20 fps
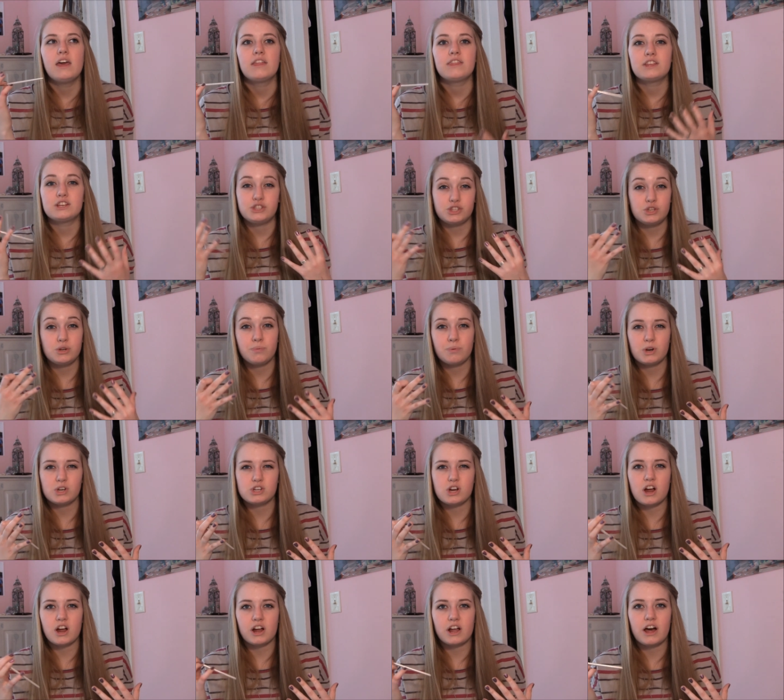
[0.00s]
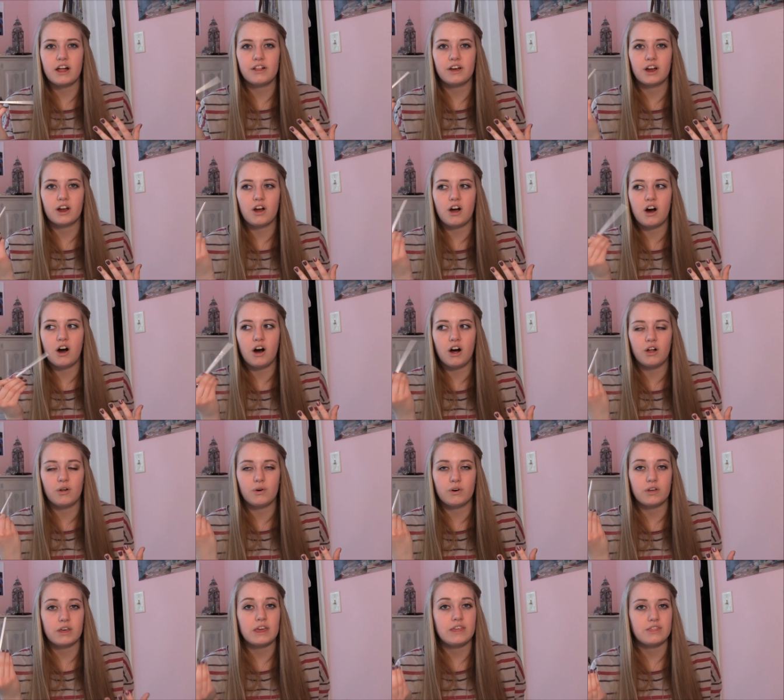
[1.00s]
the super dark color
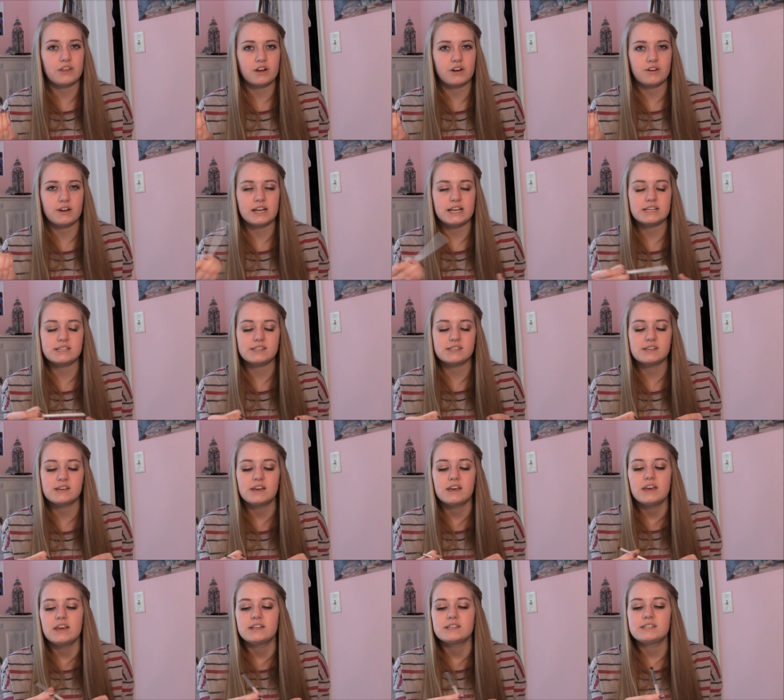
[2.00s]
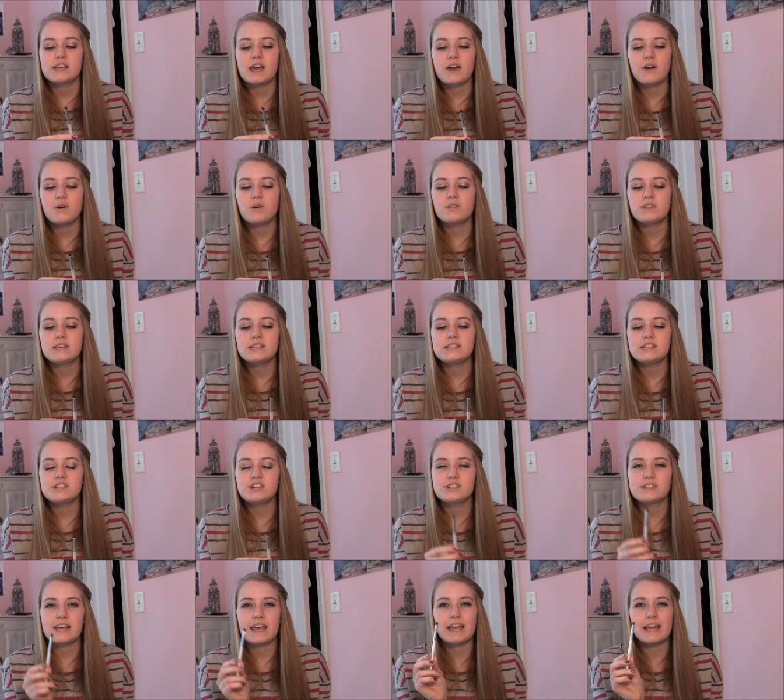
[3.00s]
all in the crease. So this is
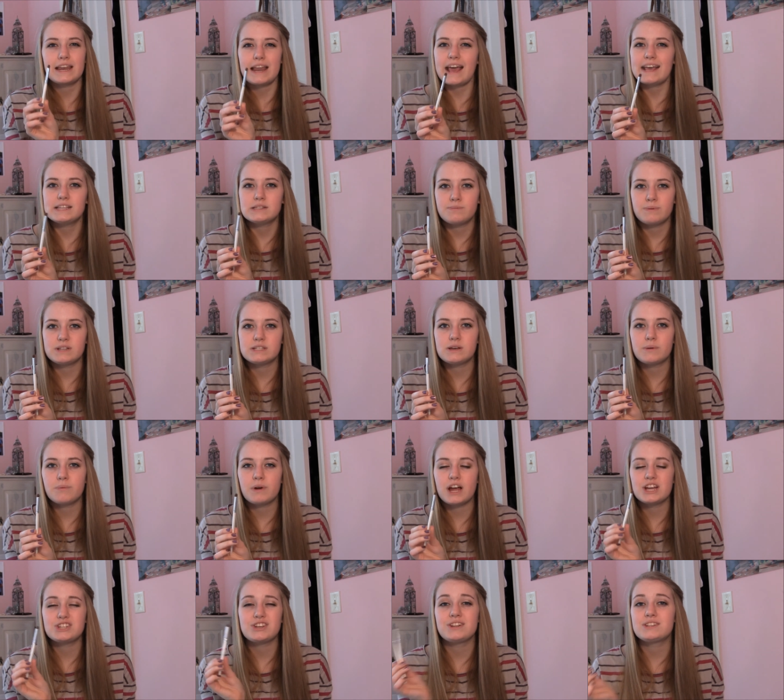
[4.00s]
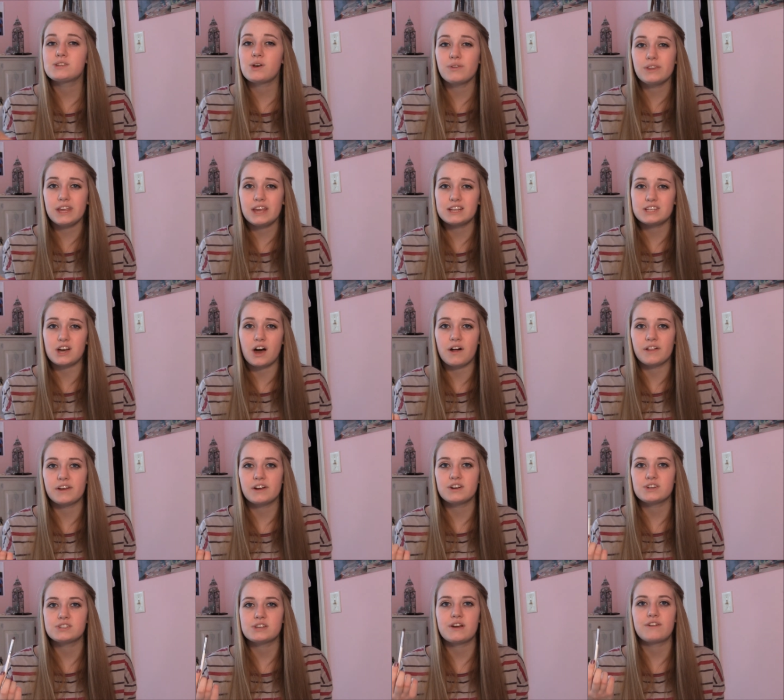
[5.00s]
just like a nice pencil brush, and it's only
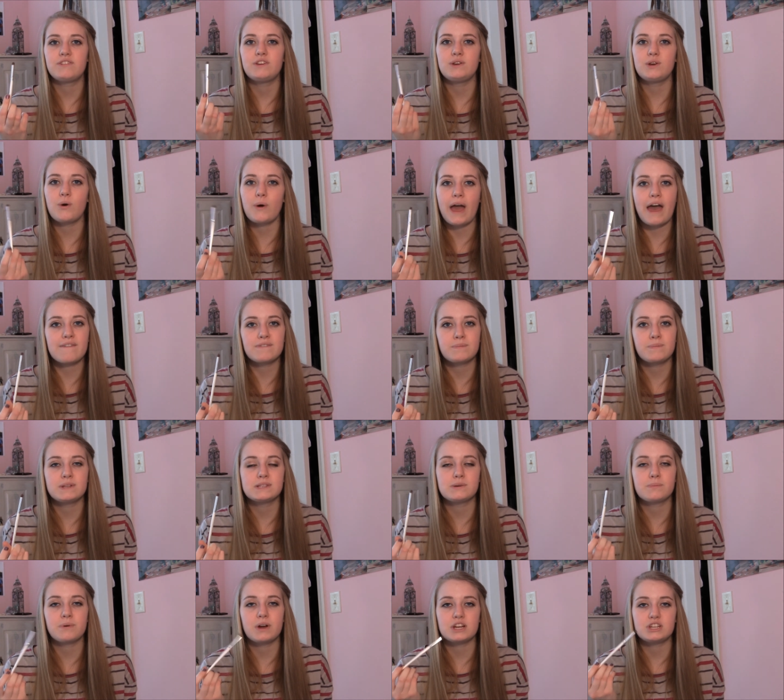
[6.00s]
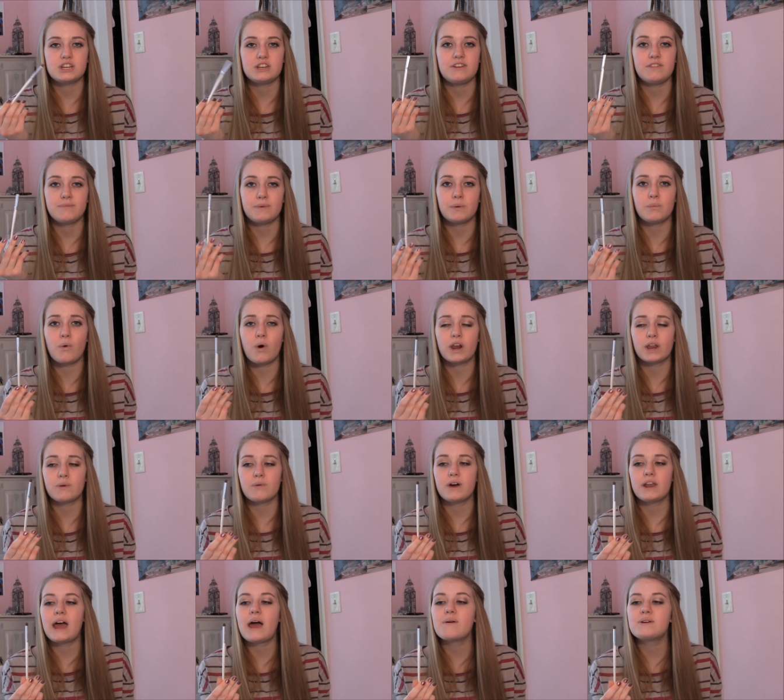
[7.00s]
$1, so if you don't have a pencil brush and you've been wanting
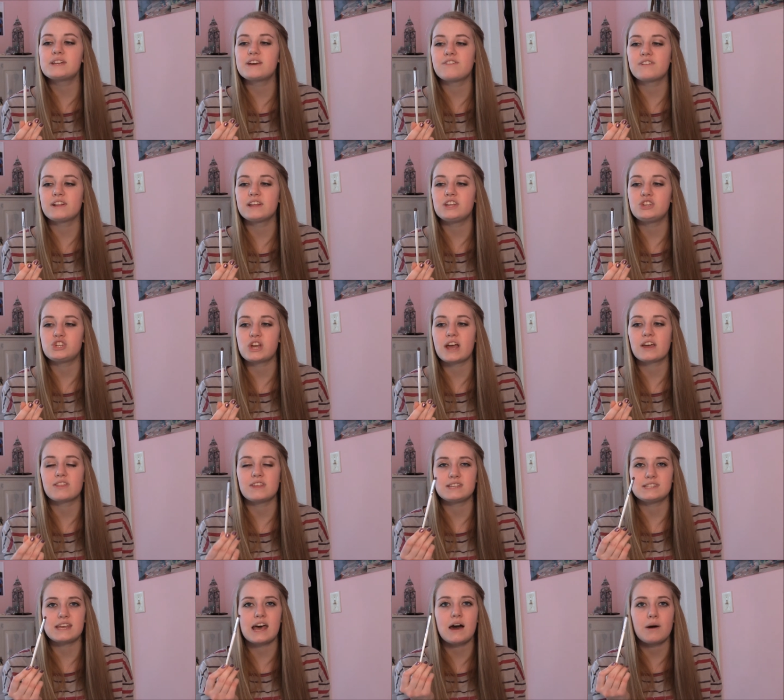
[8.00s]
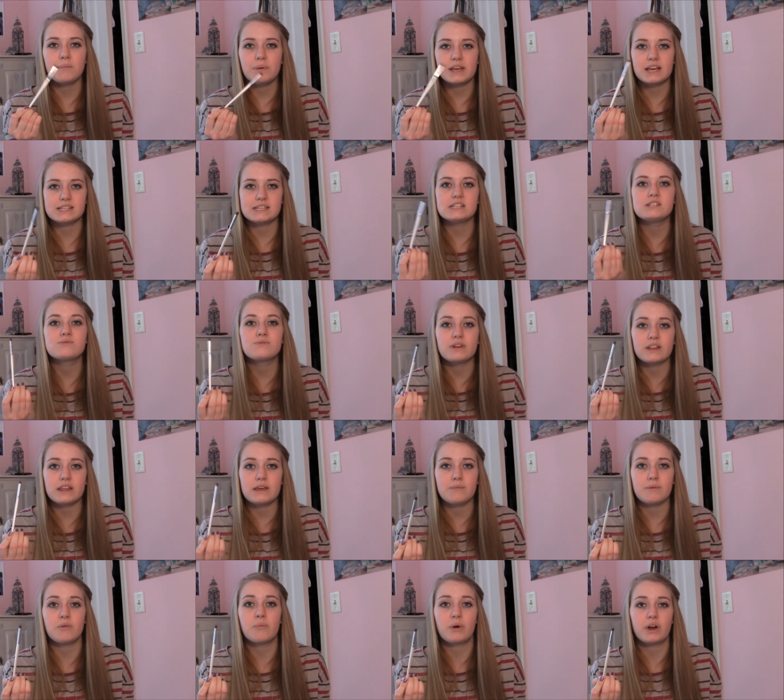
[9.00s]
one, I would definitely check this out because it's
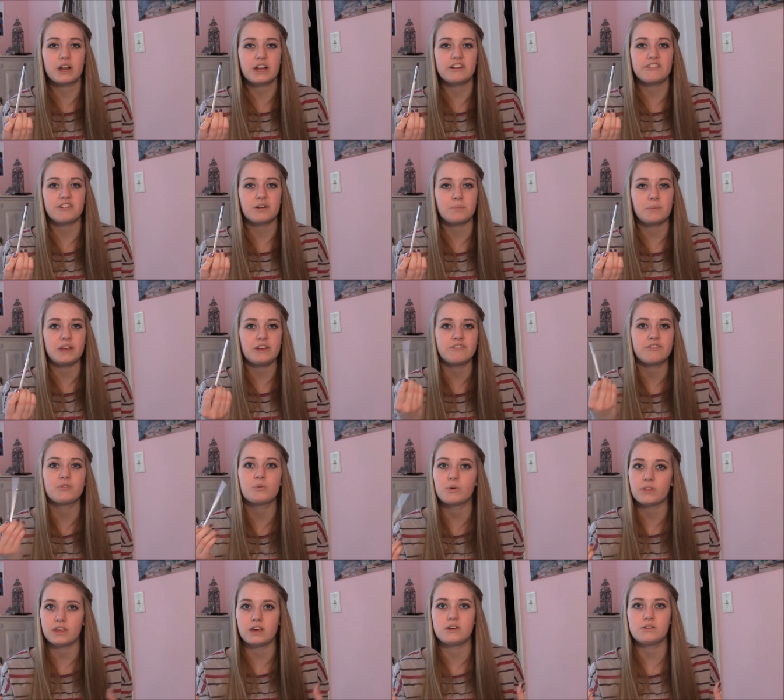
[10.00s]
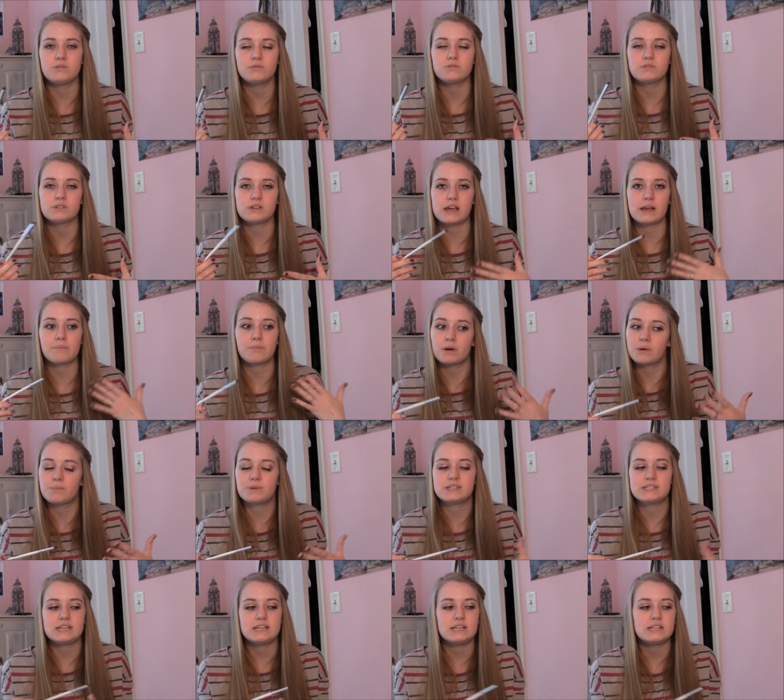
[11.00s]
really been working for me for those like
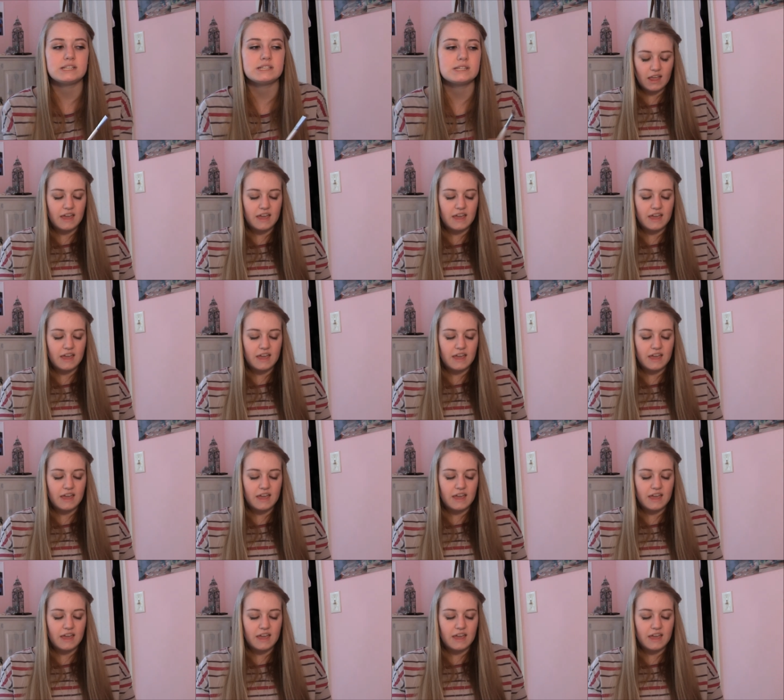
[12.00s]
purposes.